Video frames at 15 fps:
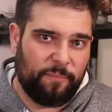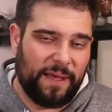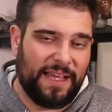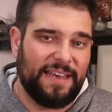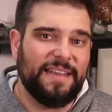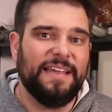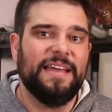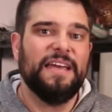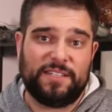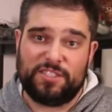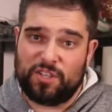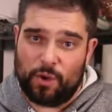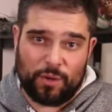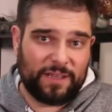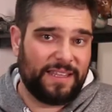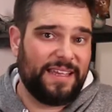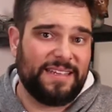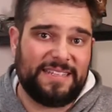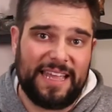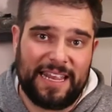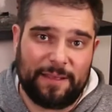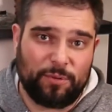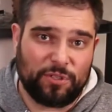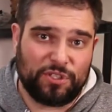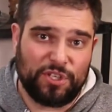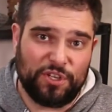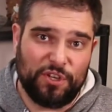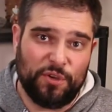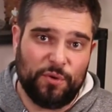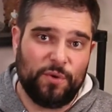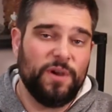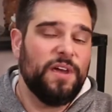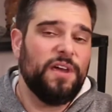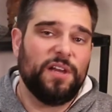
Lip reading: but it's totally attainable to do.